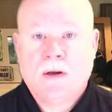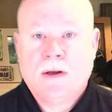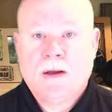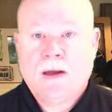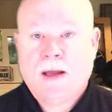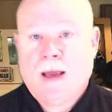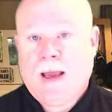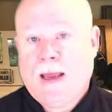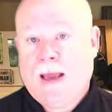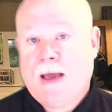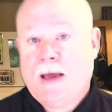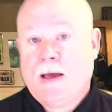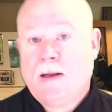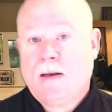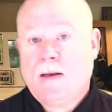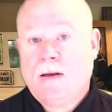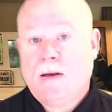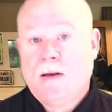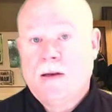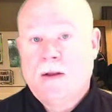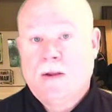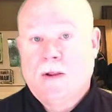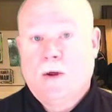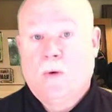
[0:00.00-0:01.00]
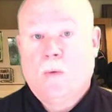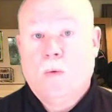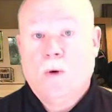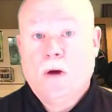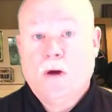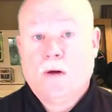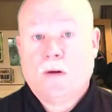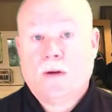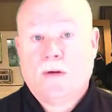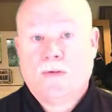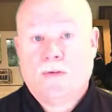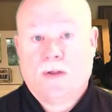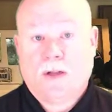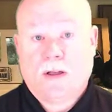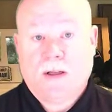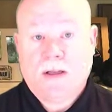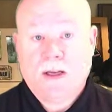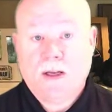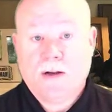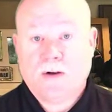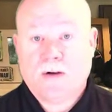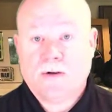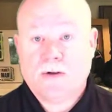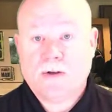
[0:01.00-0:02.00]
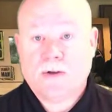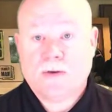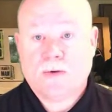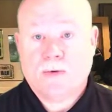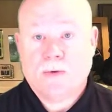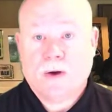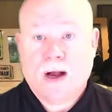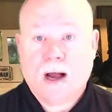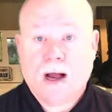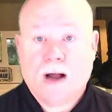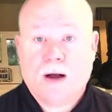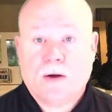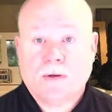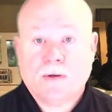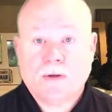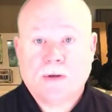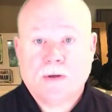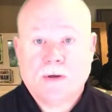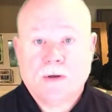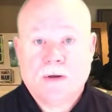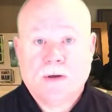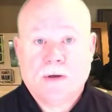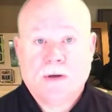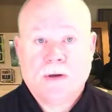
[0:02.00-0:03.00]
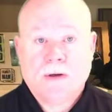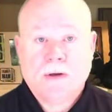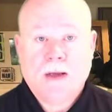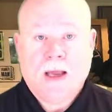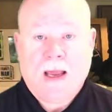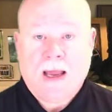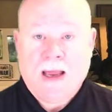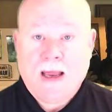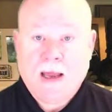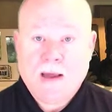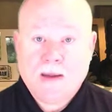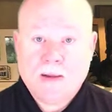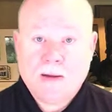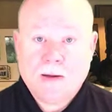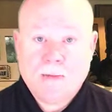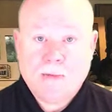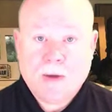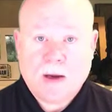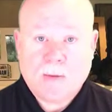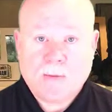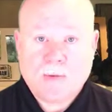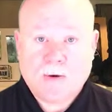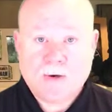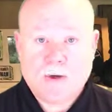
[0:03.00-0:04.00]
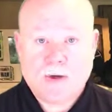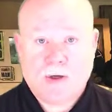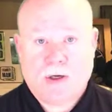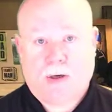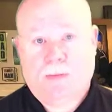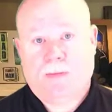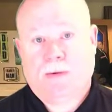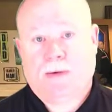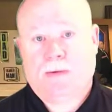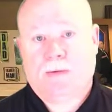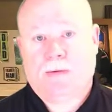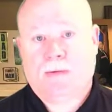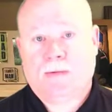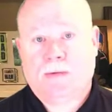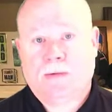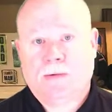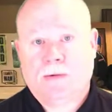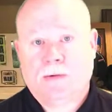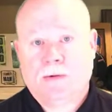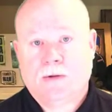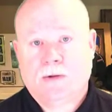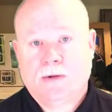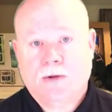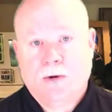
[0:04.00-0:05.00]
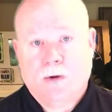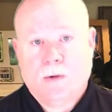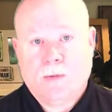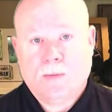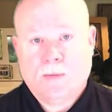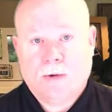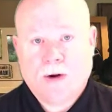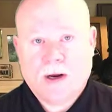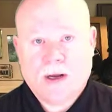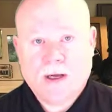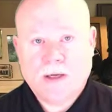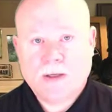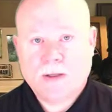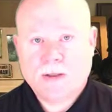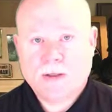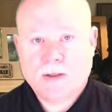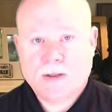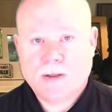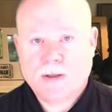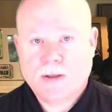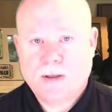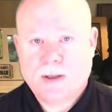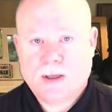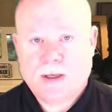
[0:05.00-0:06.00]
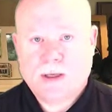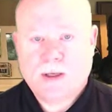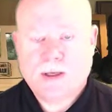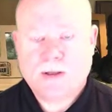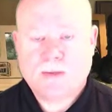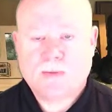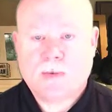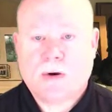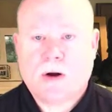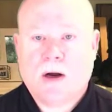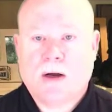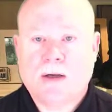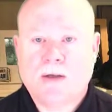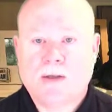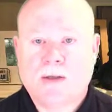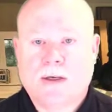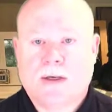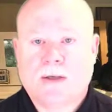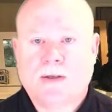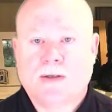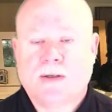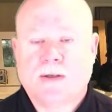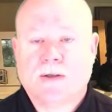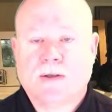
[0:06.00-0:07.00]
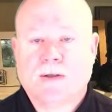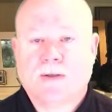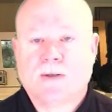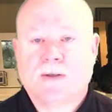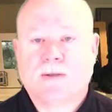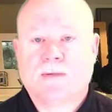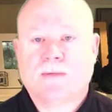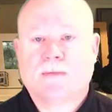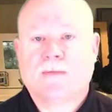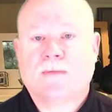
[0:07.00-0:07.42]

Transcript: and the will of the leaders throughout and the membership to embrace these processes.